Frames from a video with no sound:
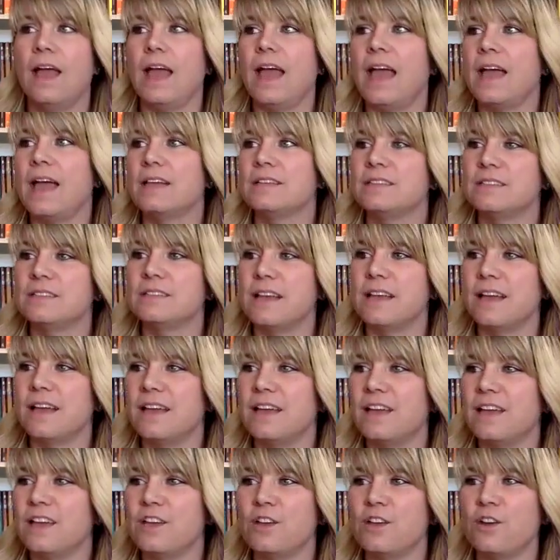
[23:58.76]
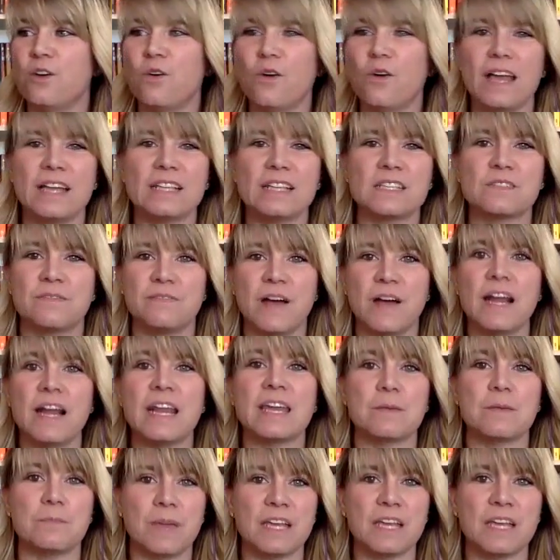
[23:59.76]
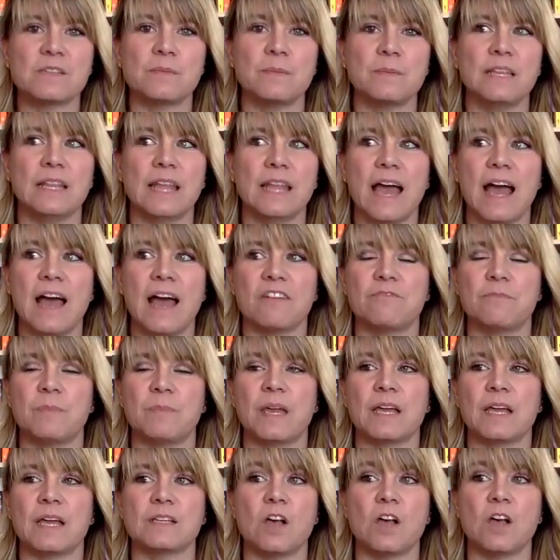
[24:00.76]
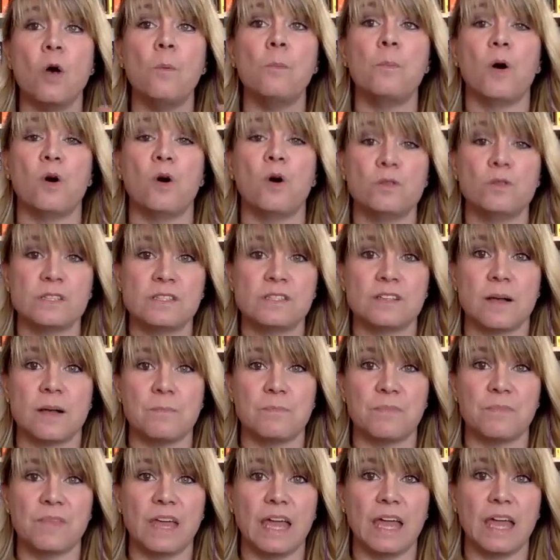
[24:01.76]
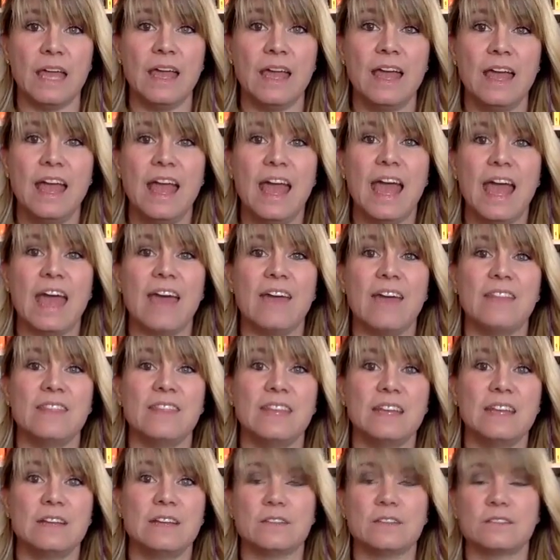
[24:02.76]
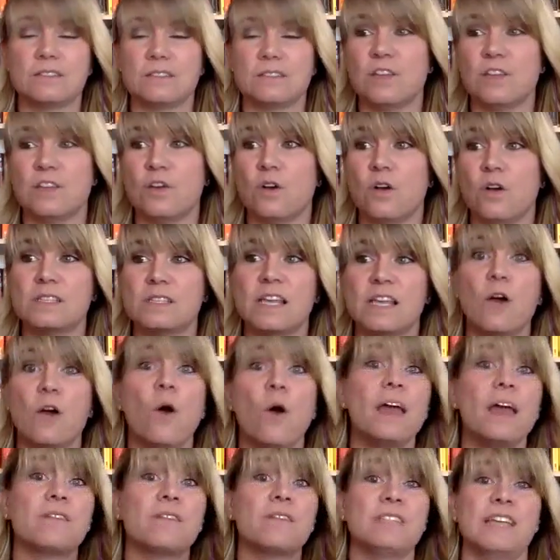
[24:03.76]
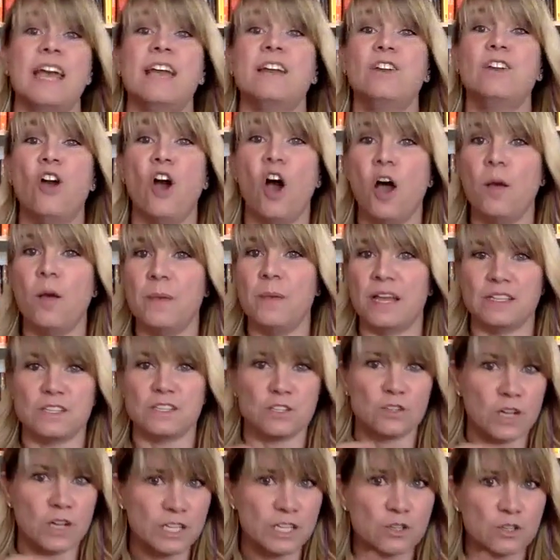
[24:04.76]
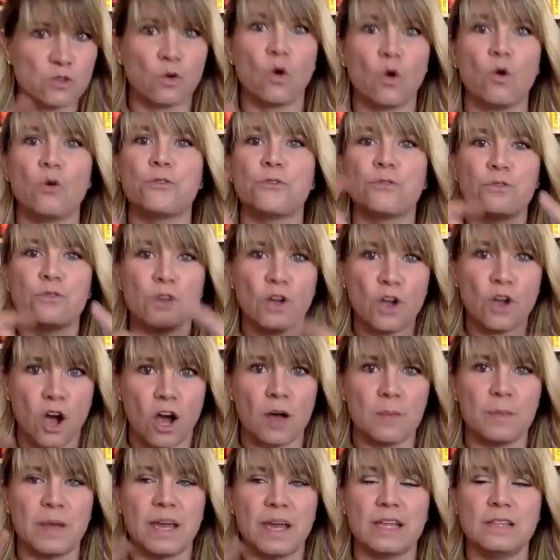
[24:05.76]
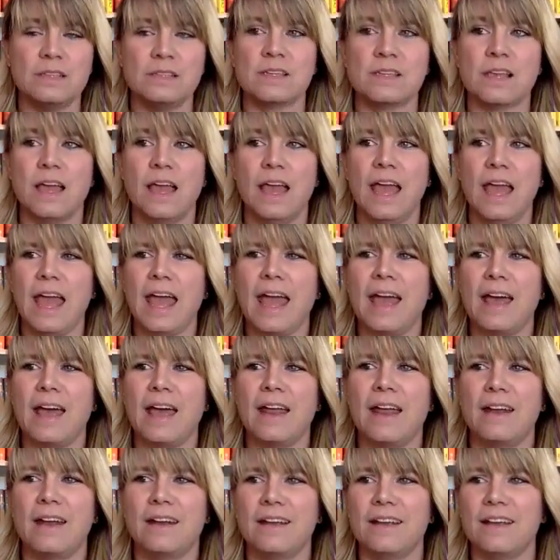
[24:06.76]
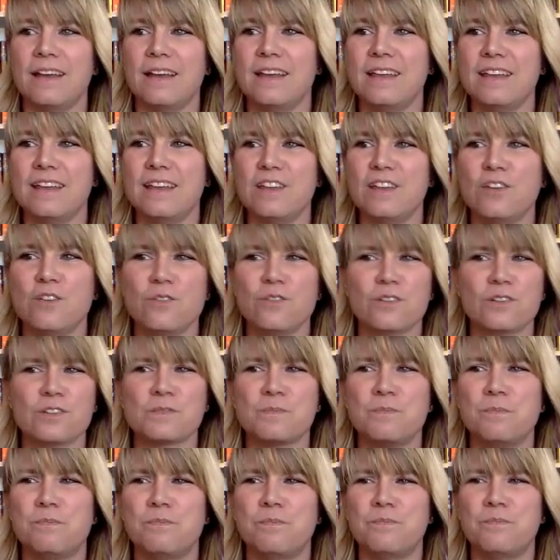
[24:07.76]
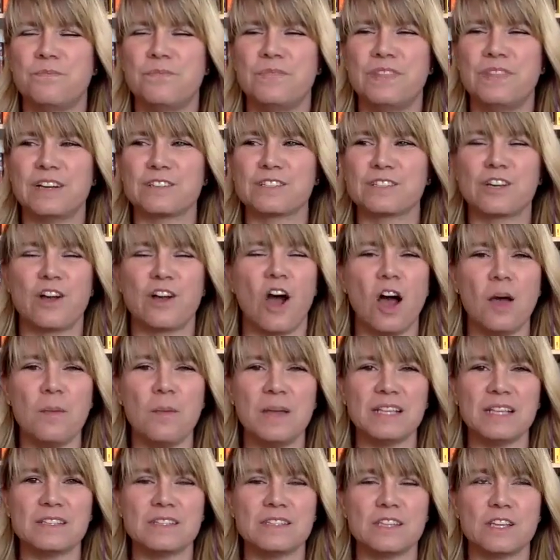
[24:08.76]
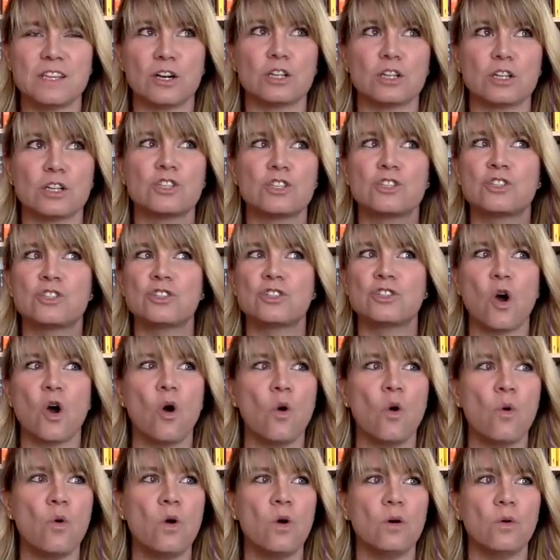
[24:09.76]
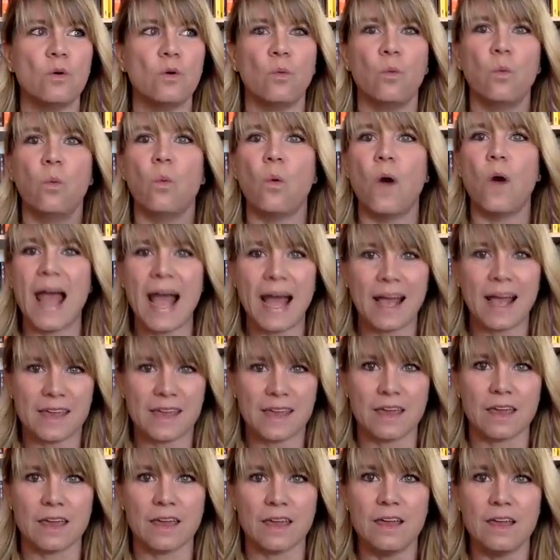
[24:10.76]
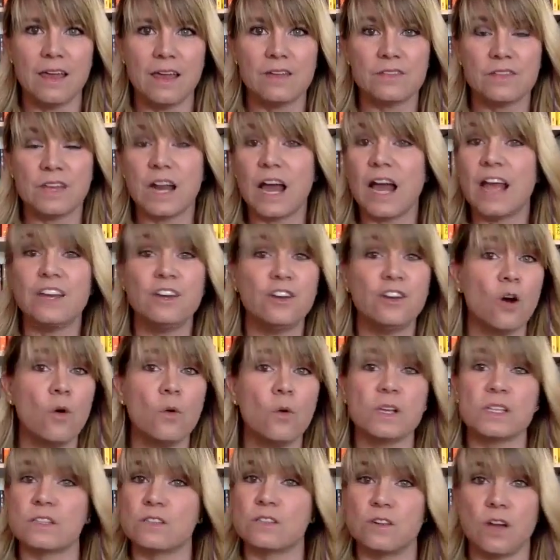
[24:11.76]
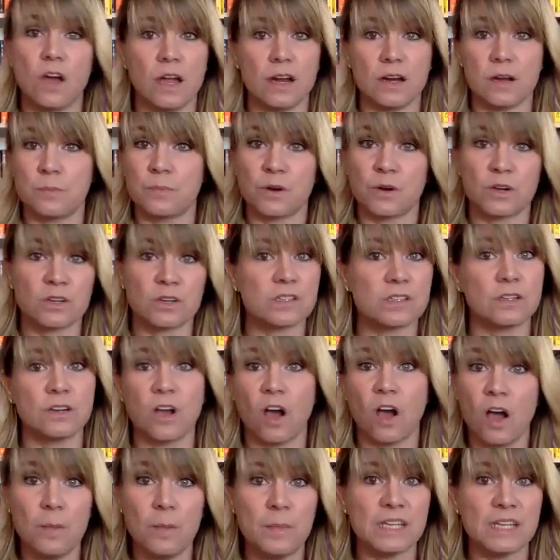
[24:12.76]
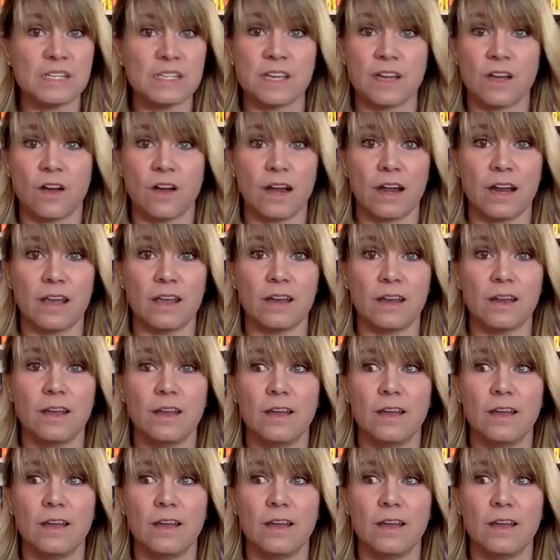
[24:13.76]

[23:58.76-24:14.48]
And, it's funny, it makes me laugh, because I'll post something and it'll, I'll say, oh, I have 10 comments. So I scroll through the comments, and, there's comments that are so wacky that I know it's not a person commenting on it.